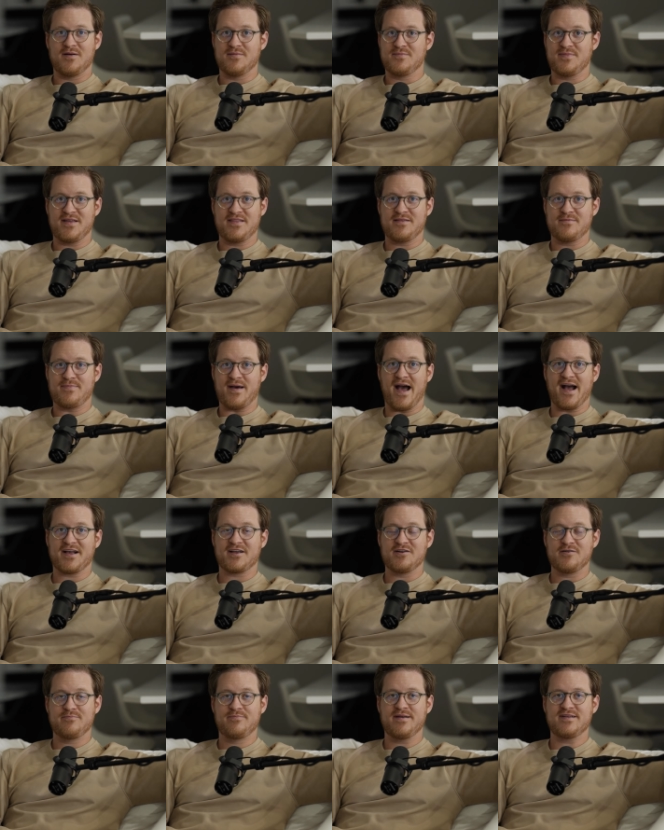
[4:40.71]
be the back of
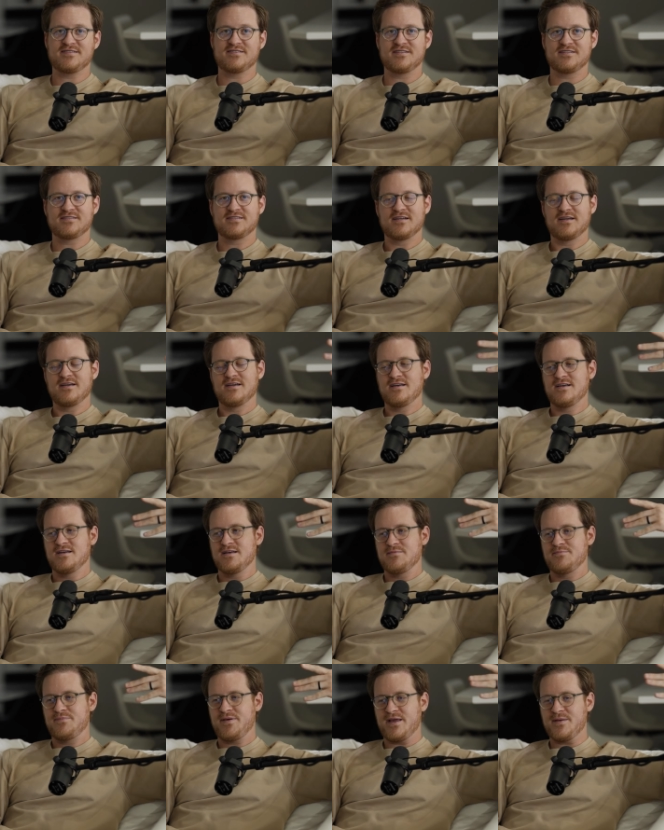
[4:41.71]
your business.
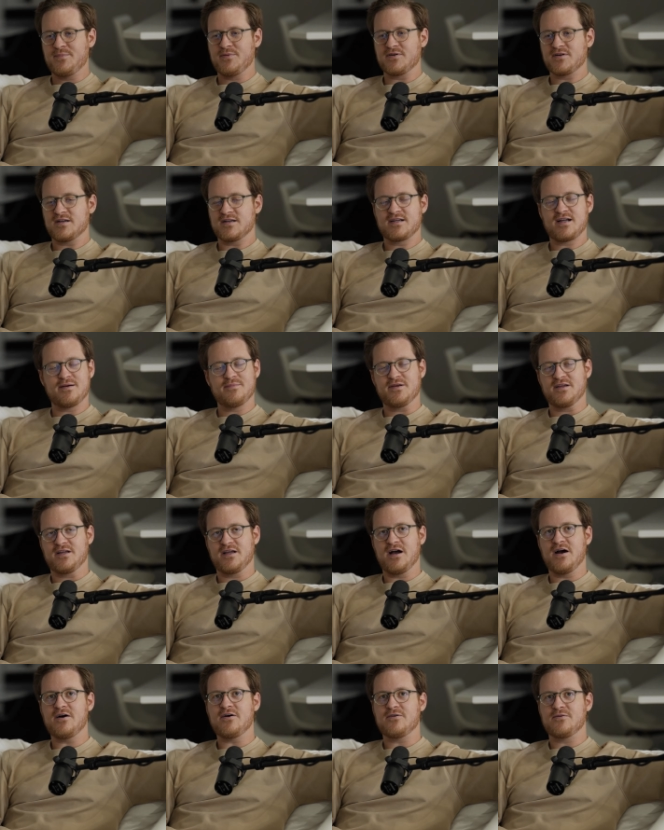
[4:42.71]
People could come and
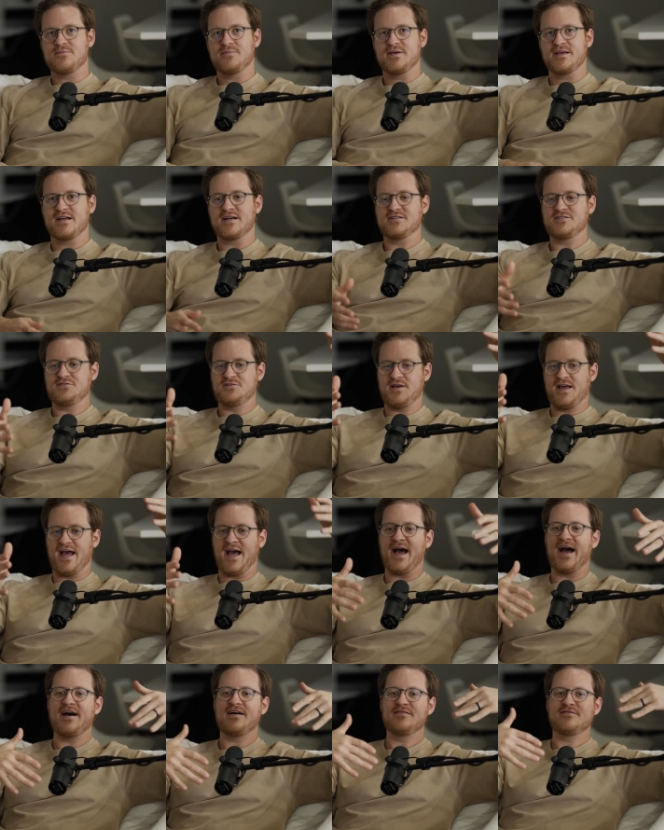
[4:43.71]
go because you
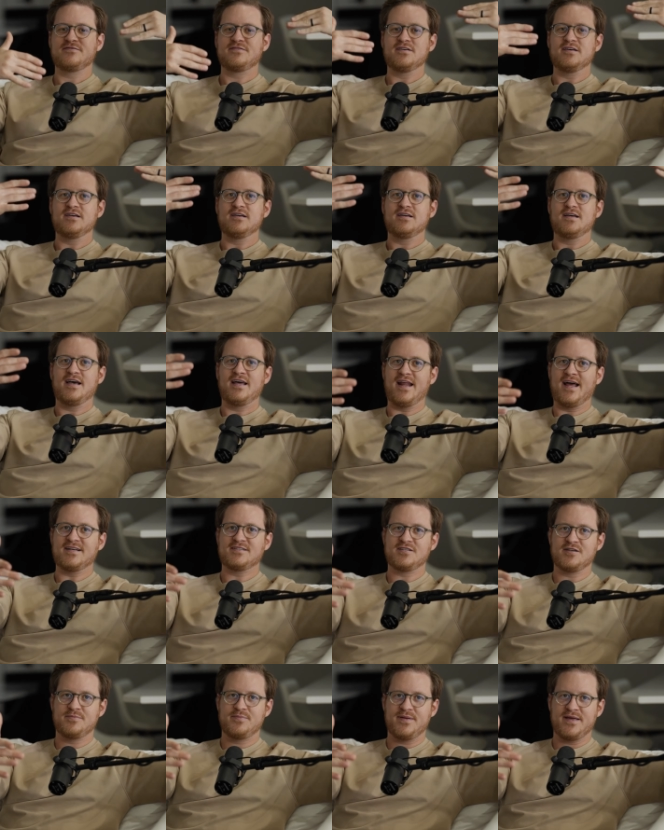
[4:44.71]
have an
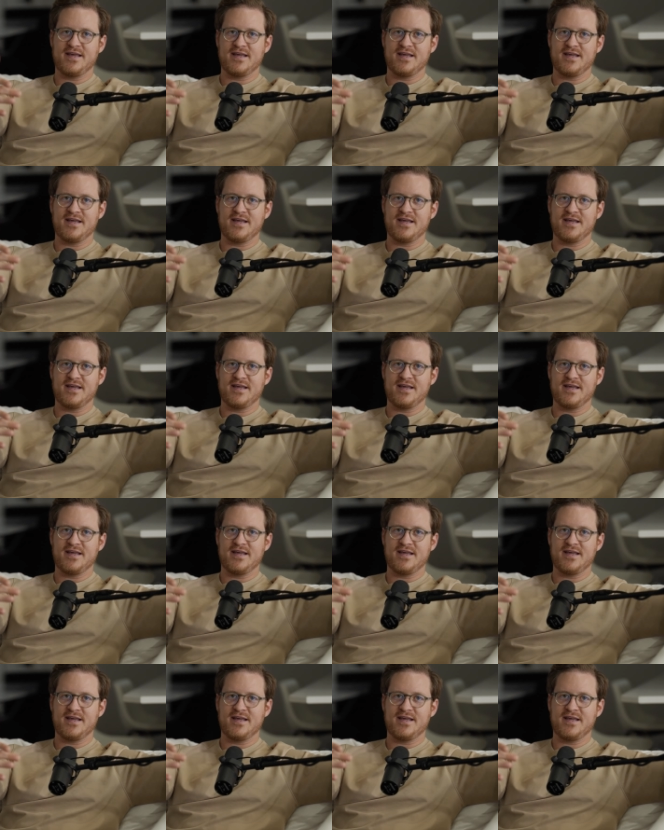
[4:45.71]
SOP.